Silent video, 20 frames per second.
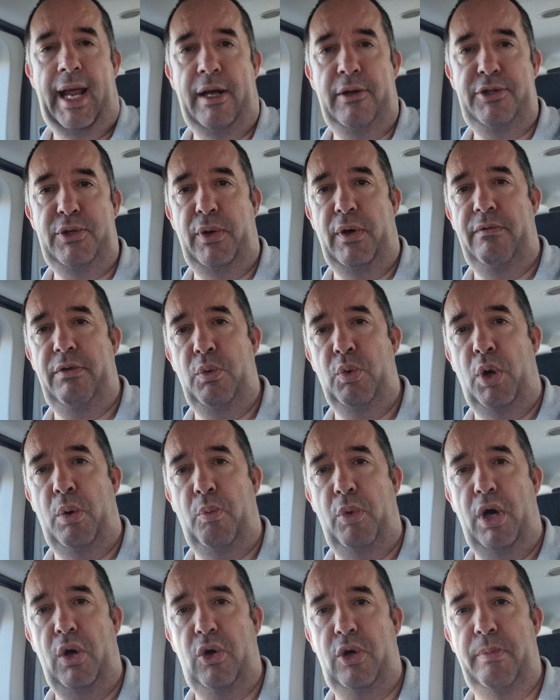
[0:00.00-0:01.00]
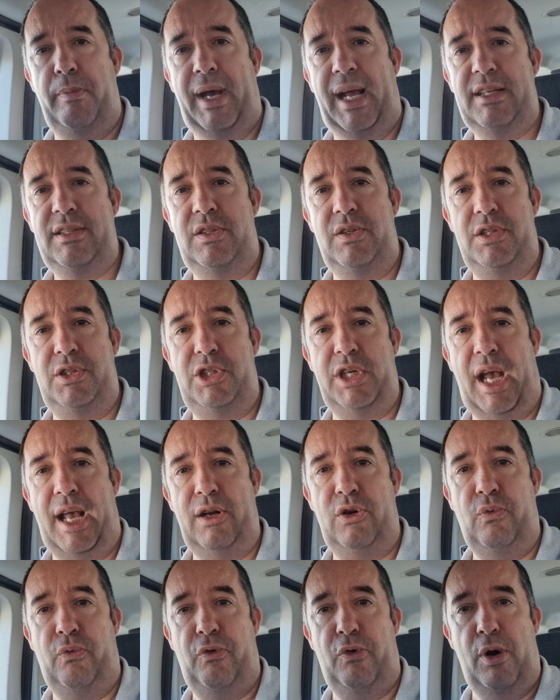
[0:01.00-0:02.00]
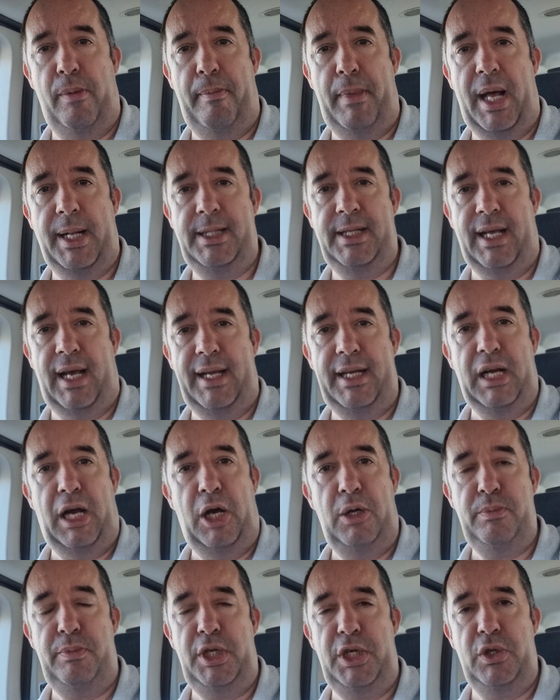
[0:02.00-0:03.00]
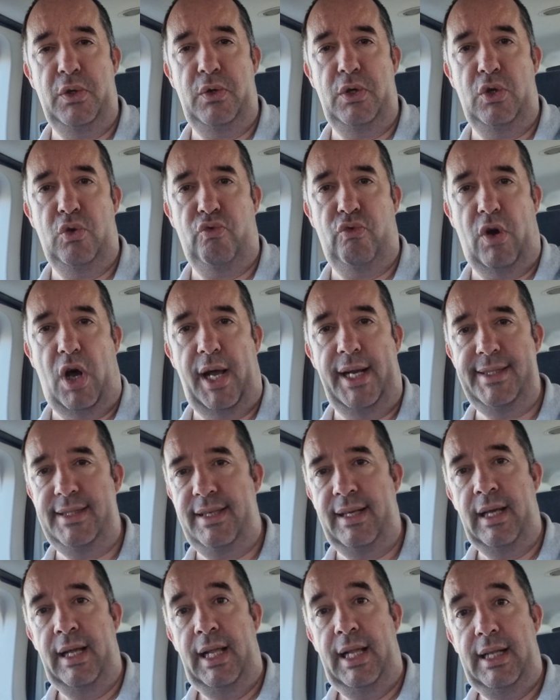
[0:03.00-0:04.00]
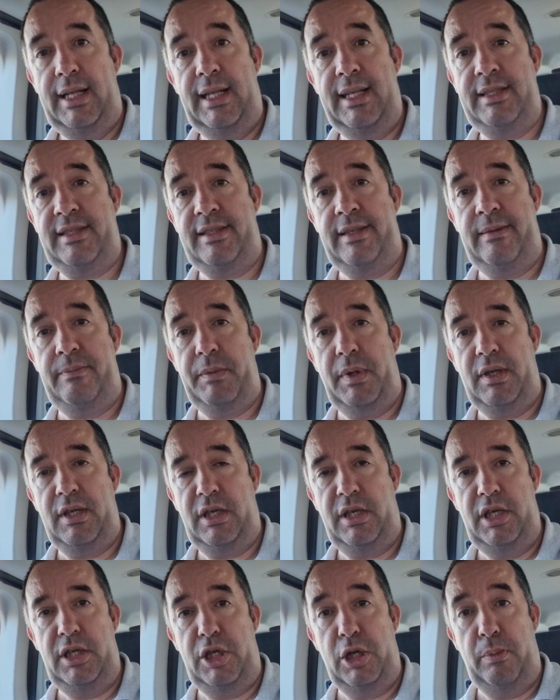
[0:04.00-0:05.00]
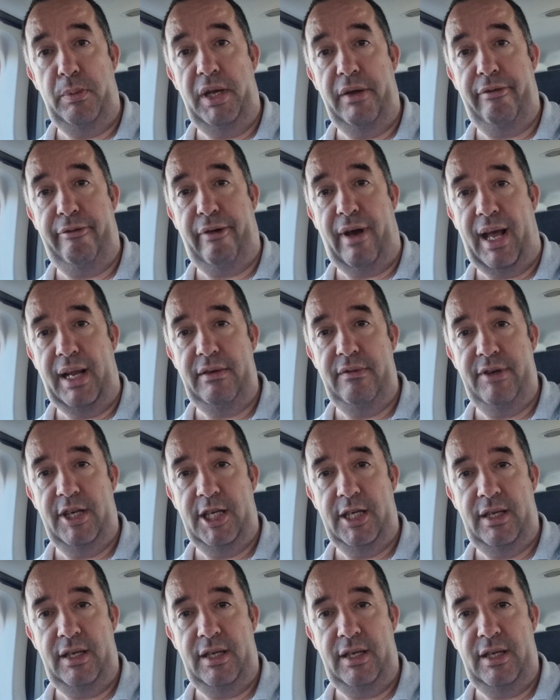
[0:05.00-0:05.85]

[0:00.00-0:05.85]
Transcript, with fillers: How do everyone? Welcome back to the channel for a Monday. Hope you're doing all right. Listen, can you do me a favour?